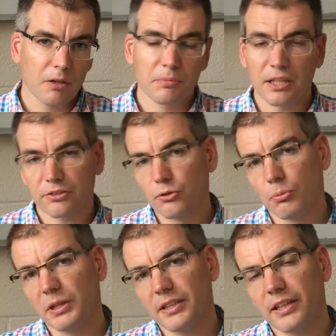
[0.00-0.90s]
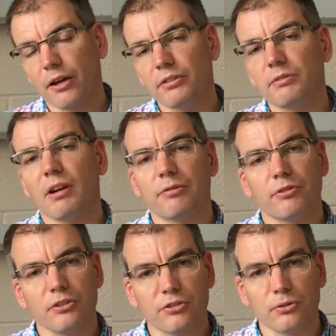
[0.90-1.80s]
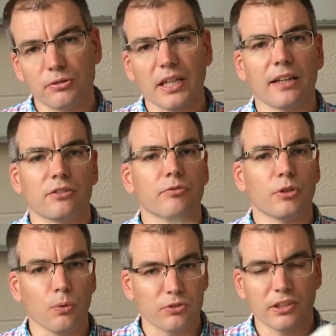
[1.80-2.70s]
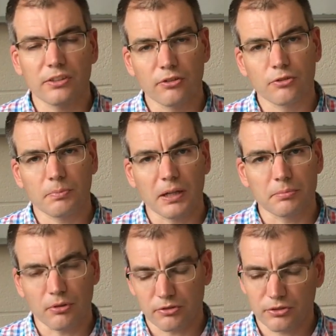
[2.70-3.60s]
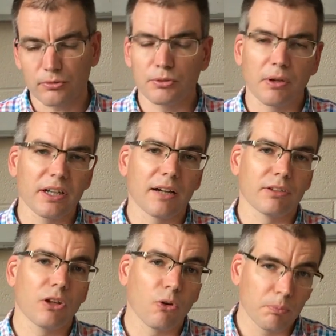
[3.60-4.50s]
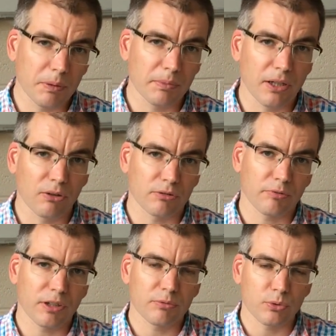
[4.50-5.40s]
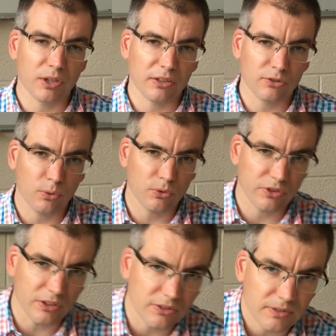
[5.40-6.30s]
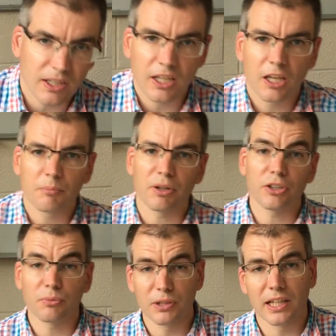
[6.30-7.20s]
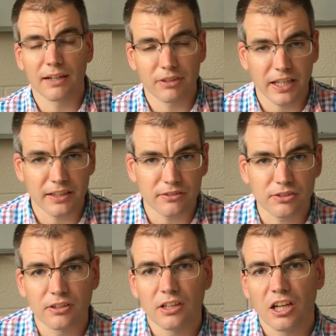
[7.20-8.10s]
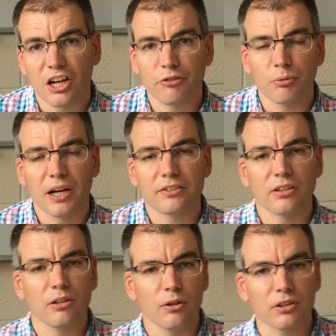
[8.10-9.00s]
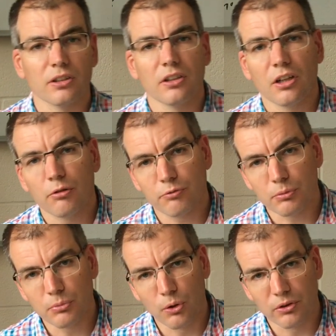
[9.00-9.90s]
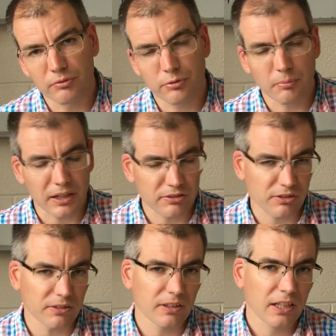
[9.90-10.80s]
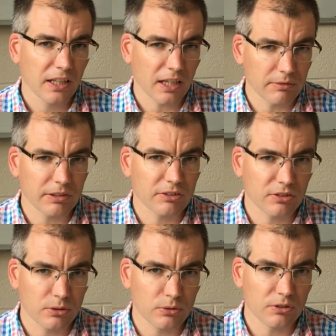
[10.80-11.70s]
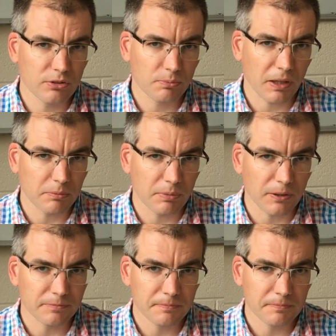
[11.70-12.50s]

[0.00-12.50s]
But that's normally the only reference you'll get, of course, in a newspaper article. You won't have a long bibliography of all their sources, but you will have a hint of where to look for more information if it's a good newspaper.